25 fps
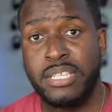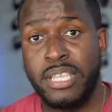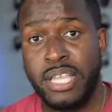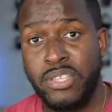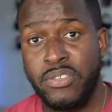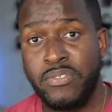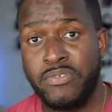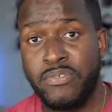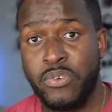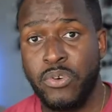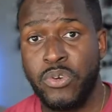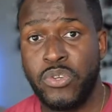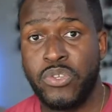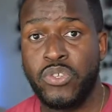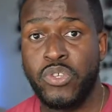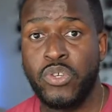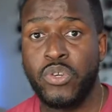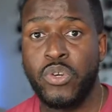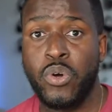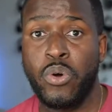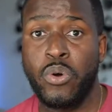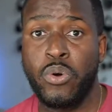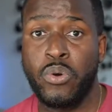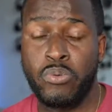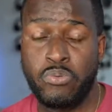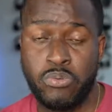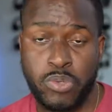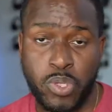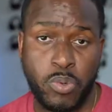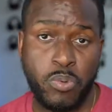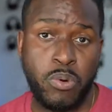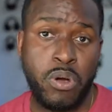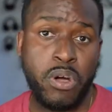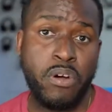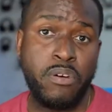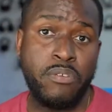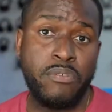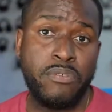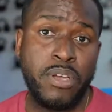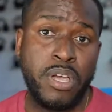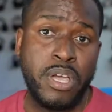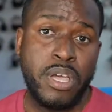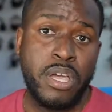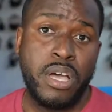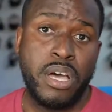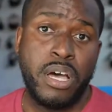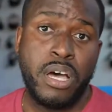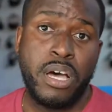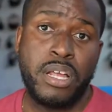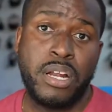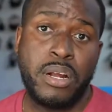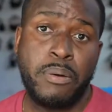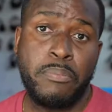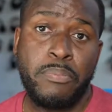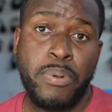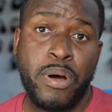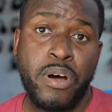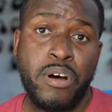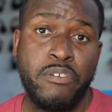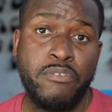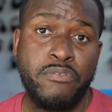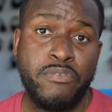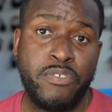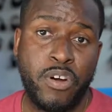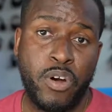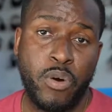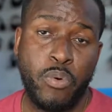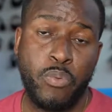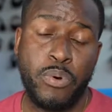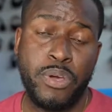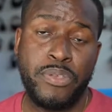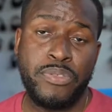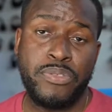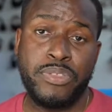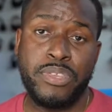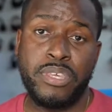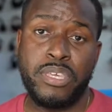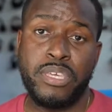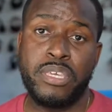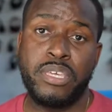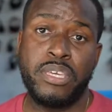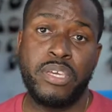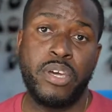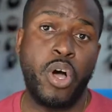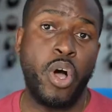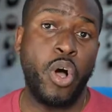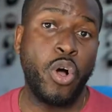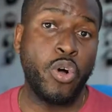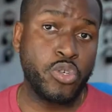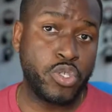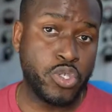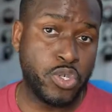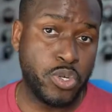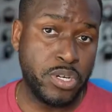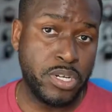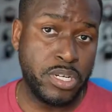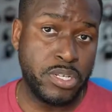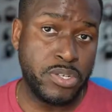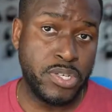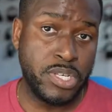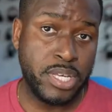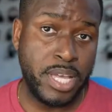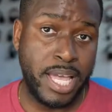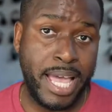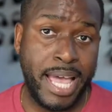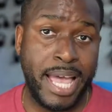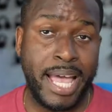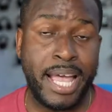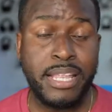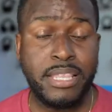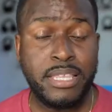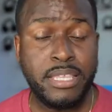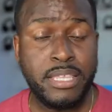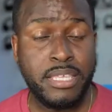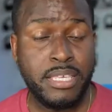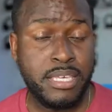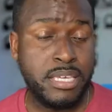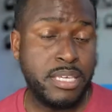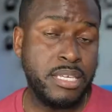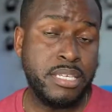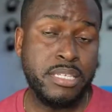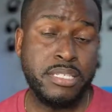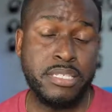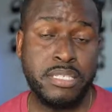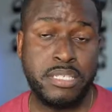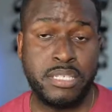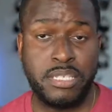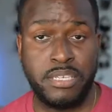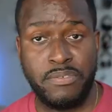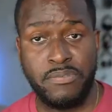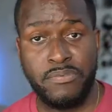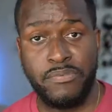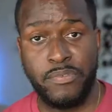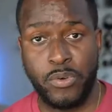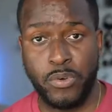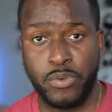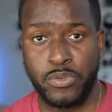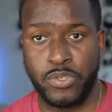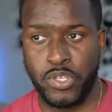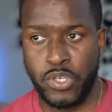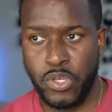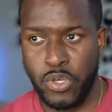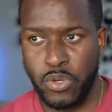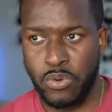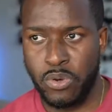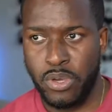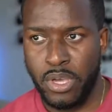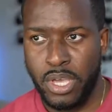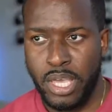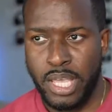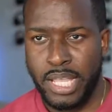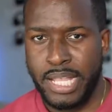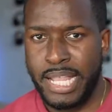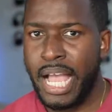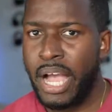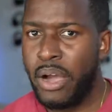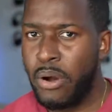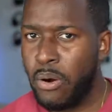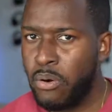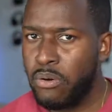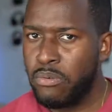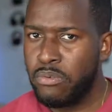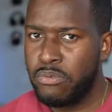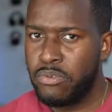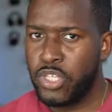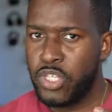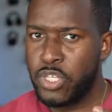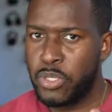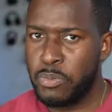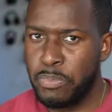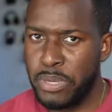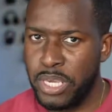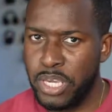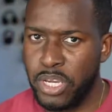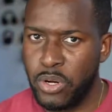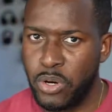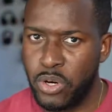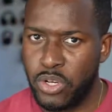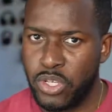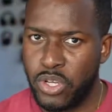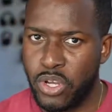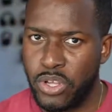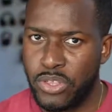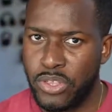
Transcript: then of course you go 12 and above with the Ultras and the Z Fold 2. Now, speakers,